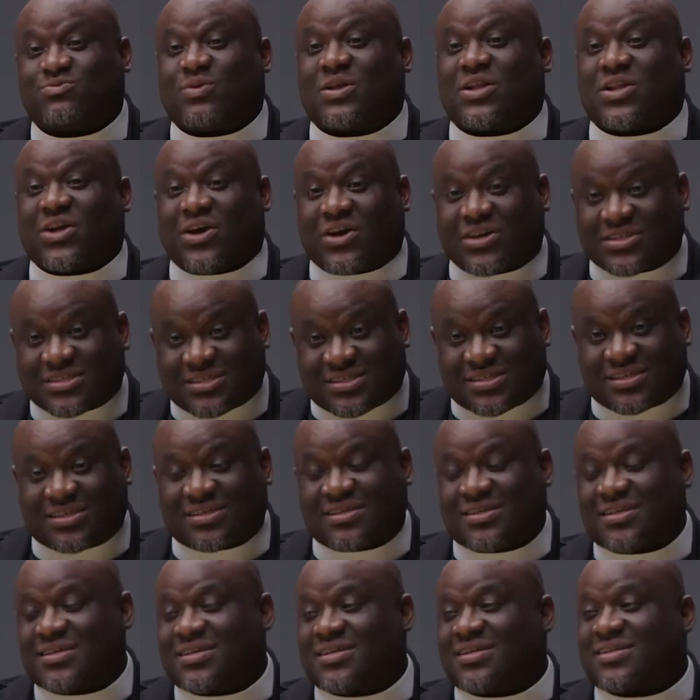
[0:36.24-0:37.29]
We launched
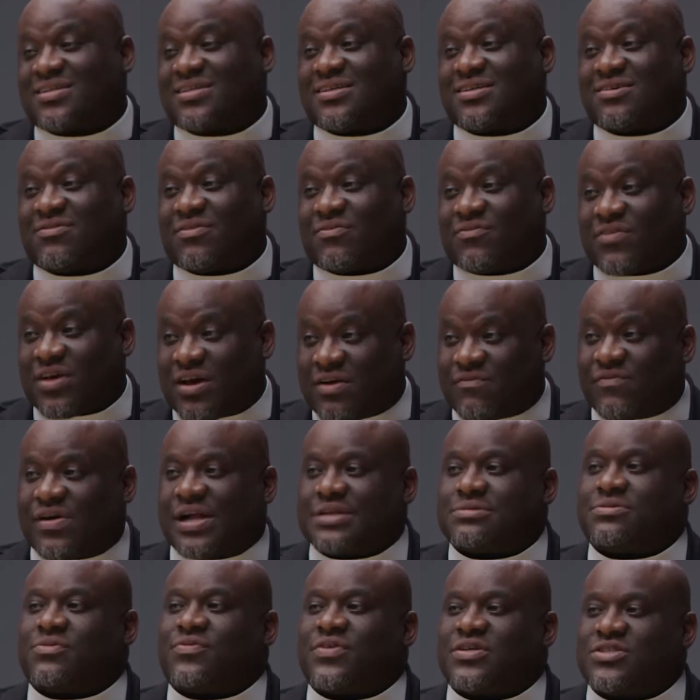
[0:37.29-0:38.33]
the gun
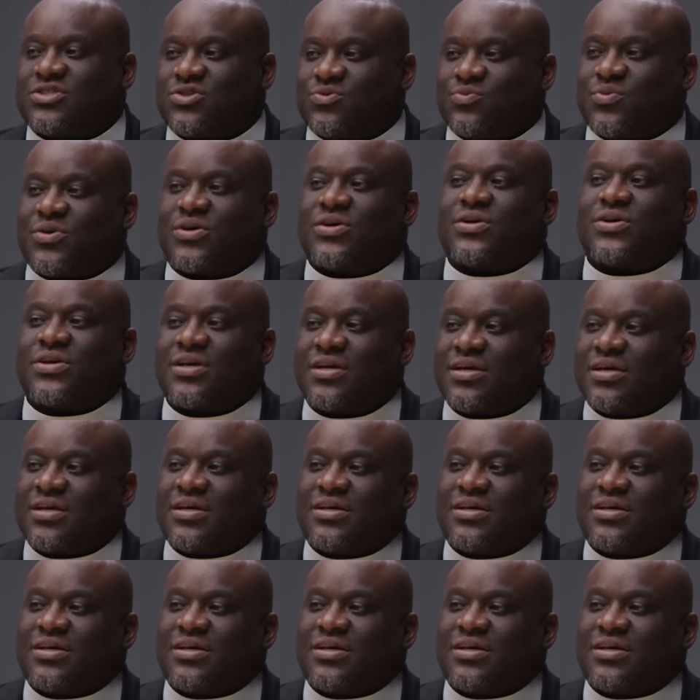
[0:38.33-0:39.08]
violence prevention work.